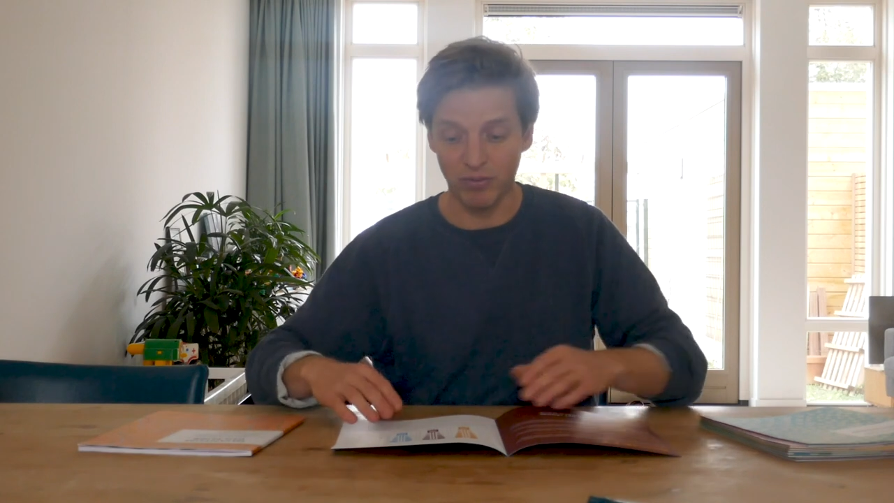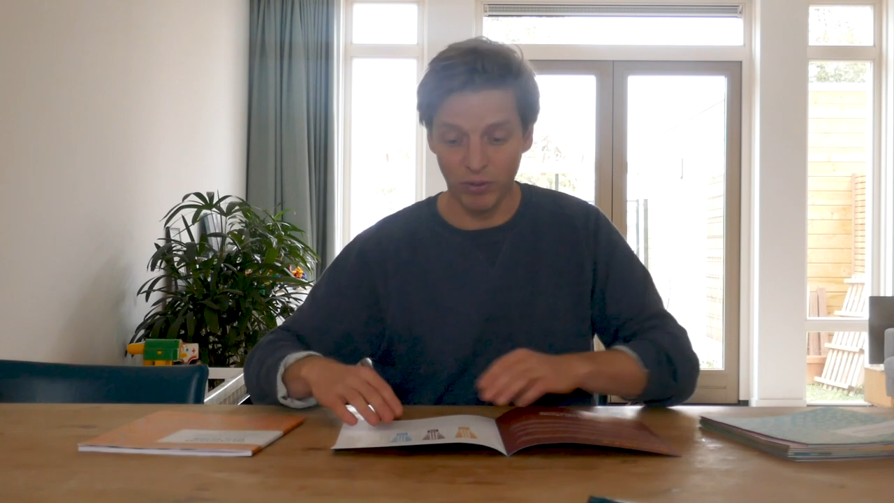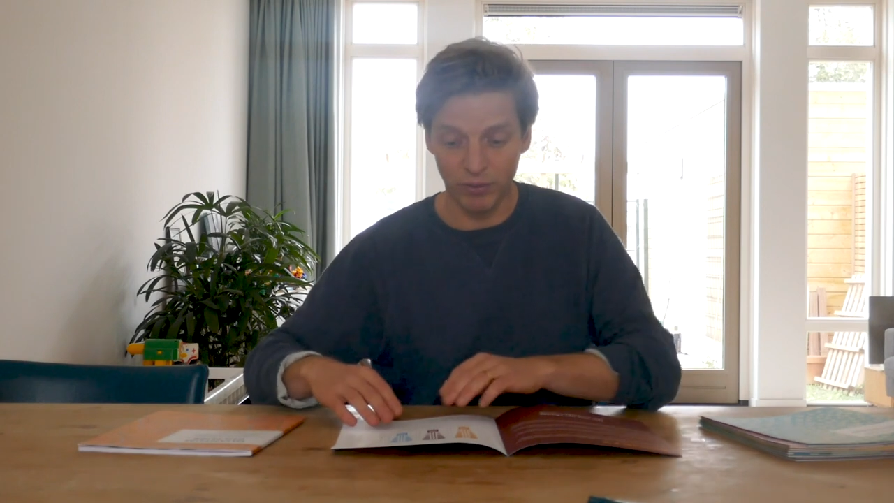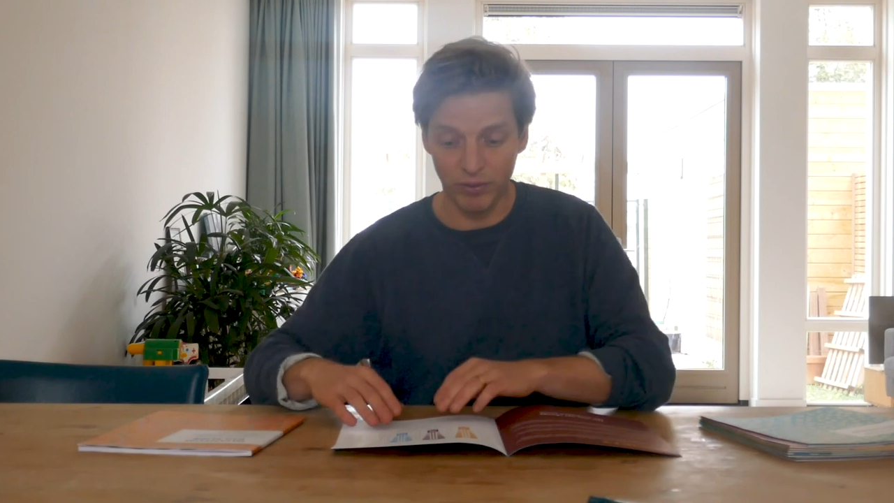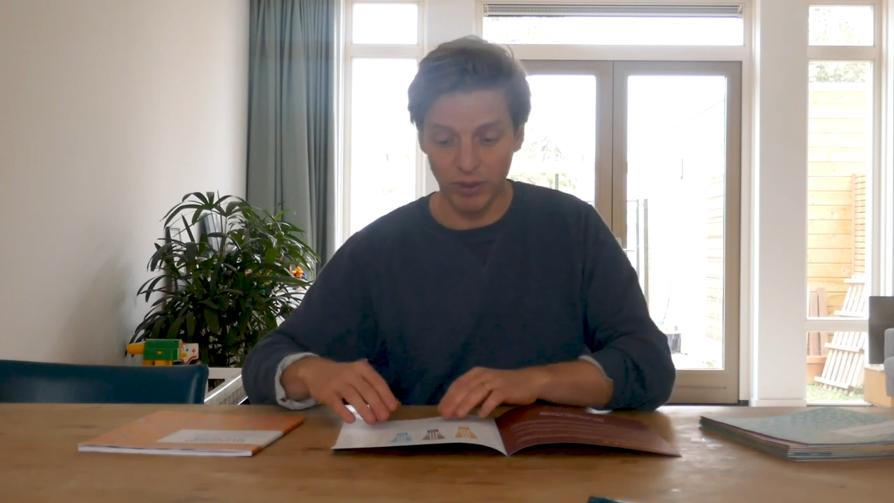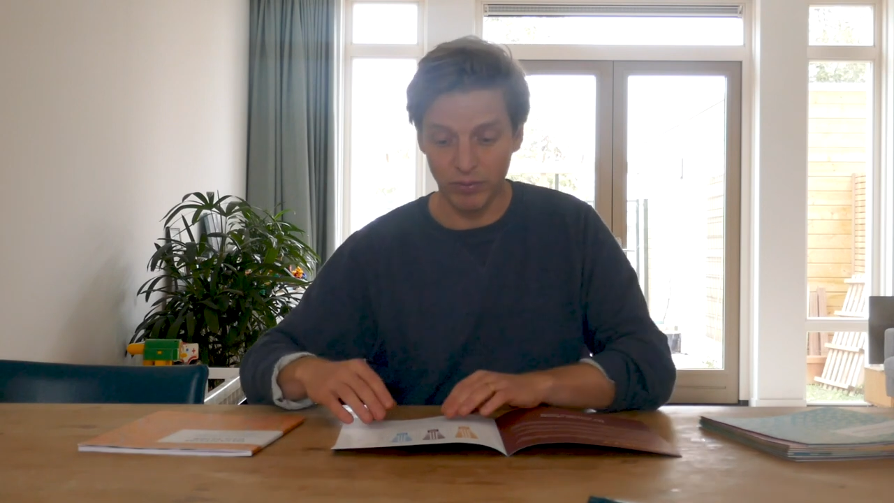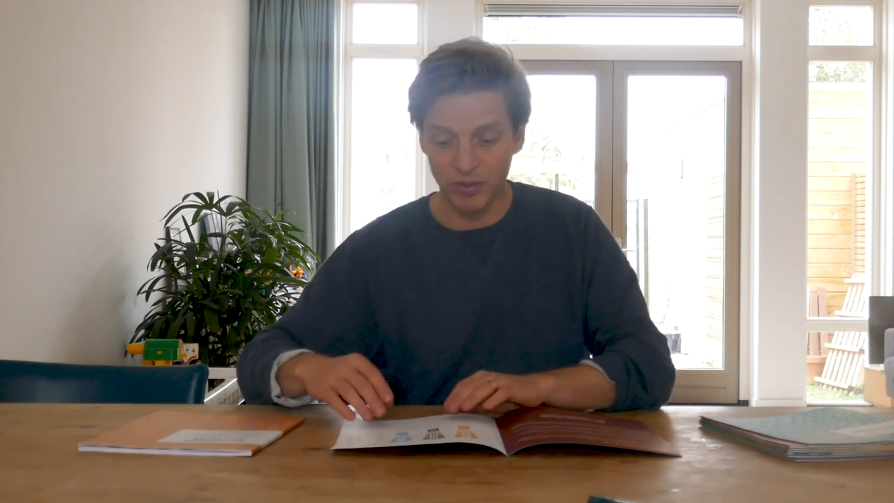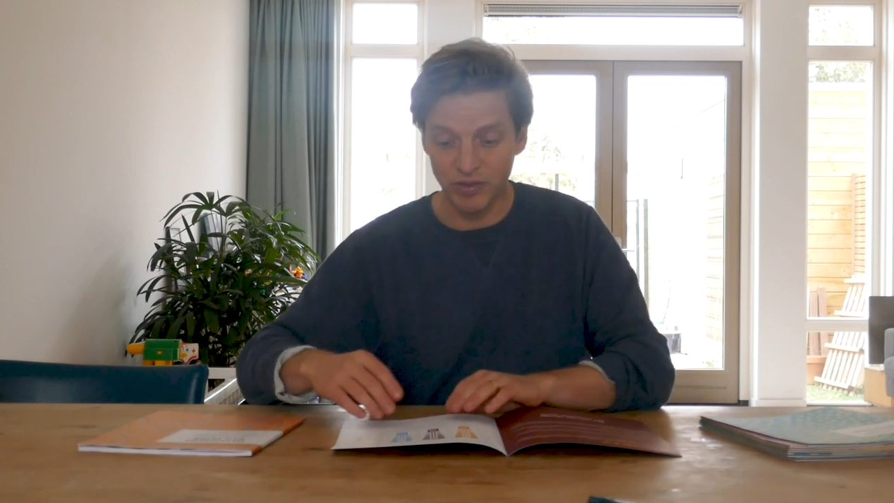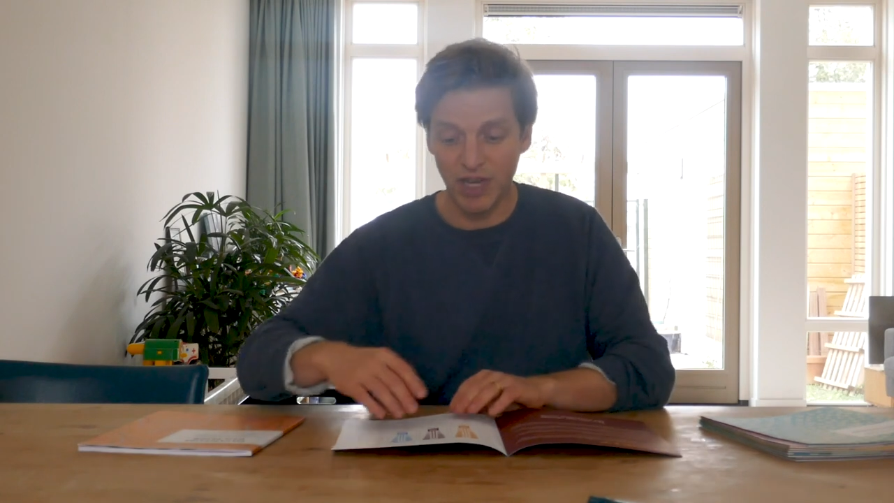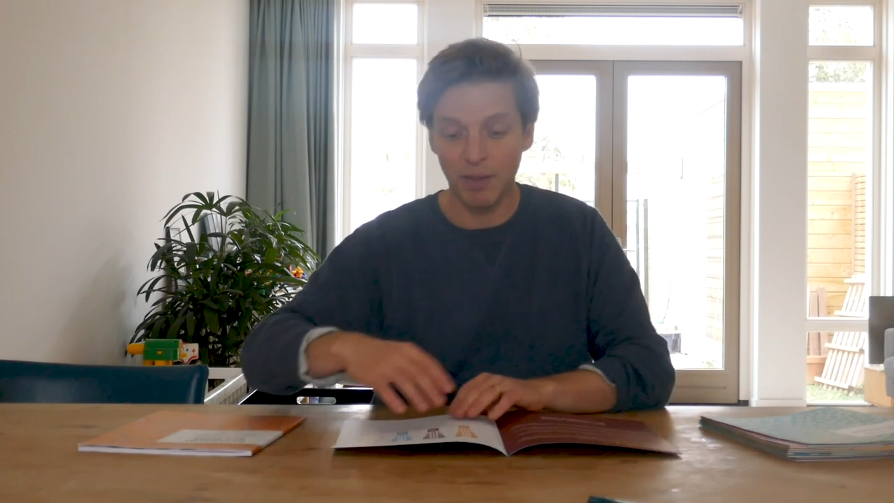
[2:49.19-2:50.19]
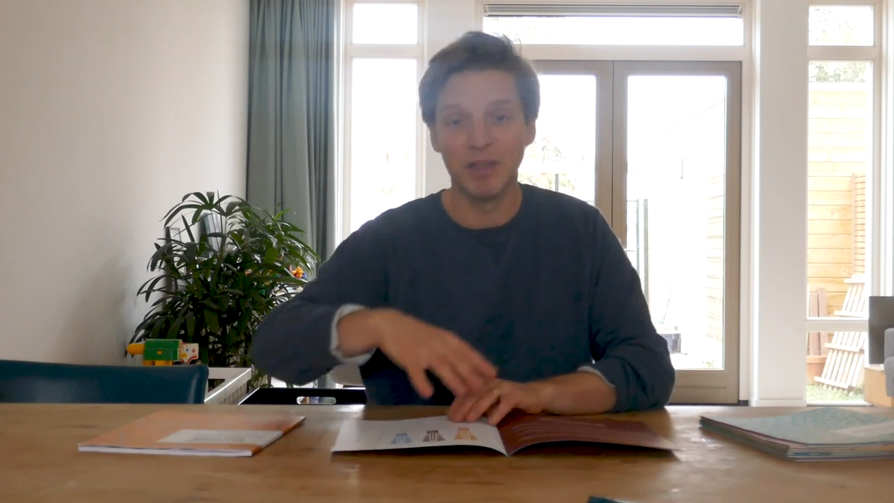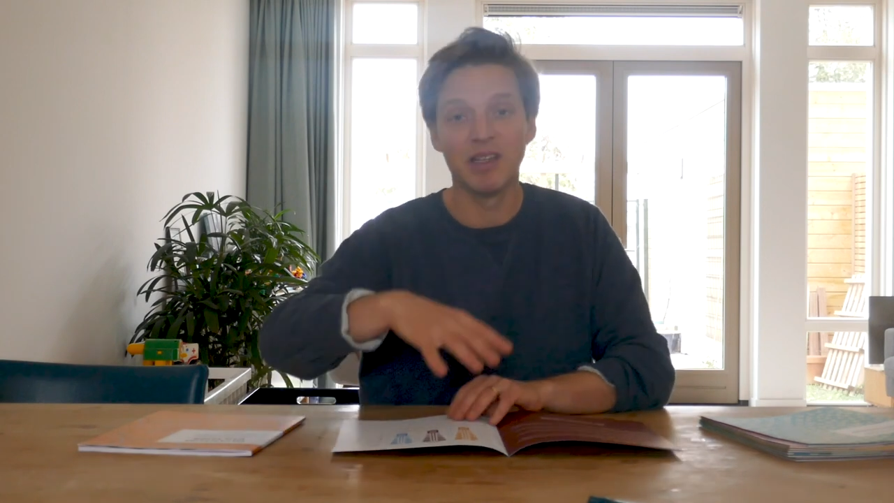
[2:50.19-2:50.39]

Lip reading: evolving over time.